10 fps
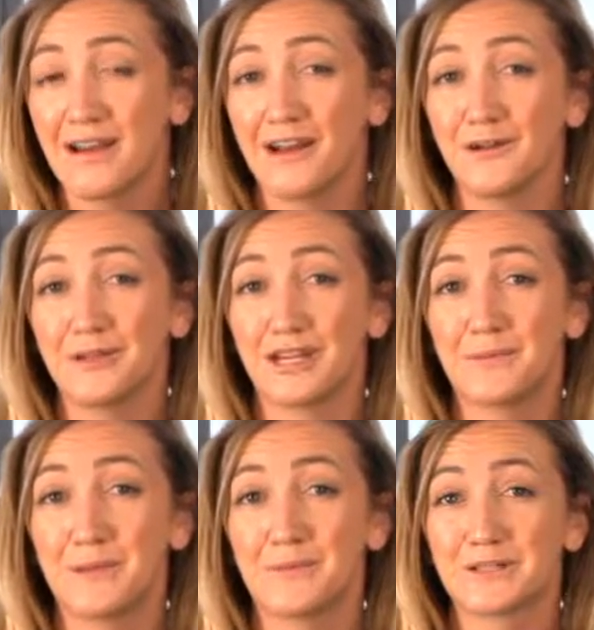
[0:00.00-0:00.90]
I know a lot
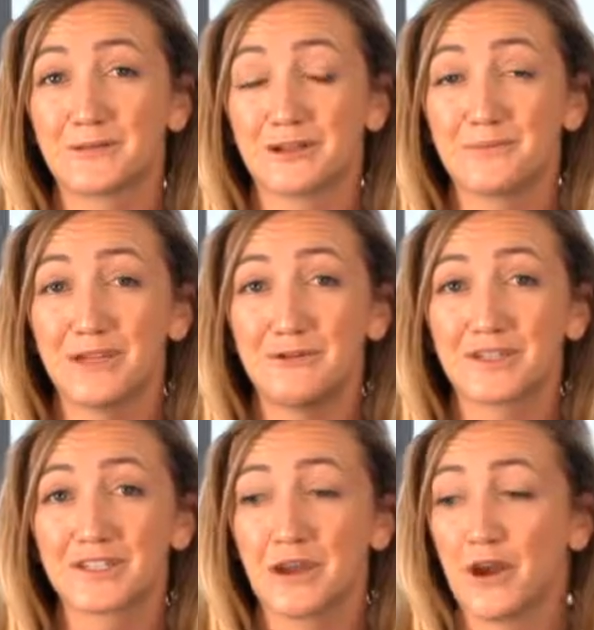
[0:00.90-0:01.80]
of people do a
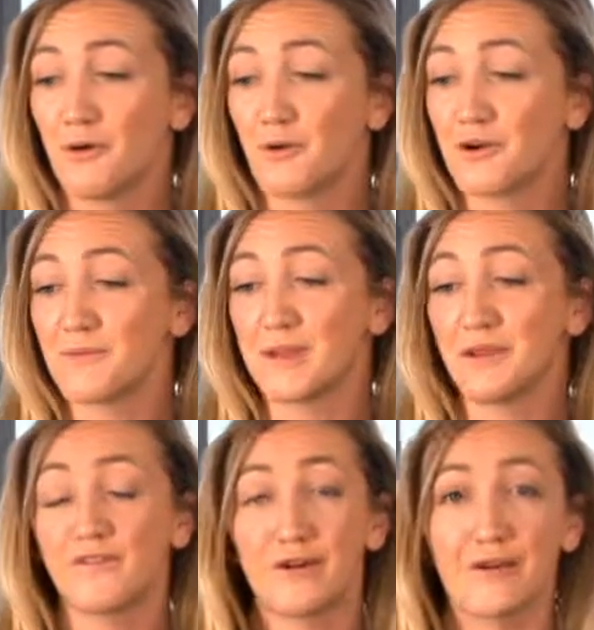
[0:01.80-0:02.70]
commute, or
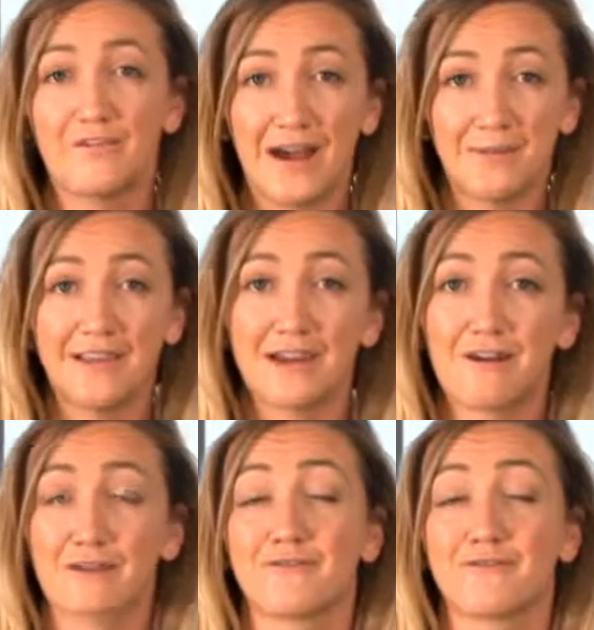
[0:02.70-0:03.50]
maybe if you have family there,